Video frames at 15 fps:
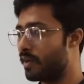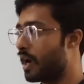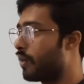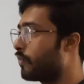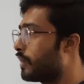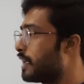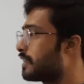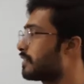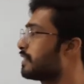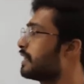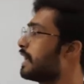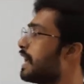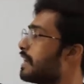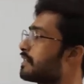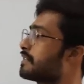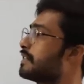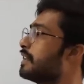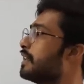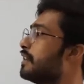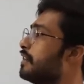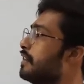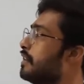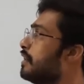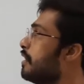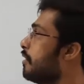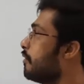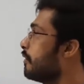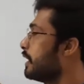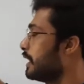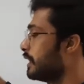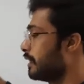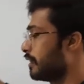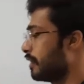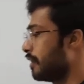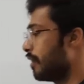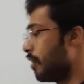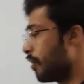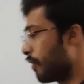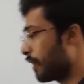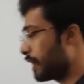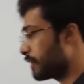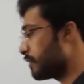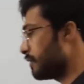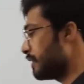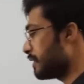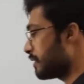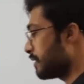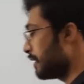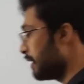down as the acid rain. Okay students, see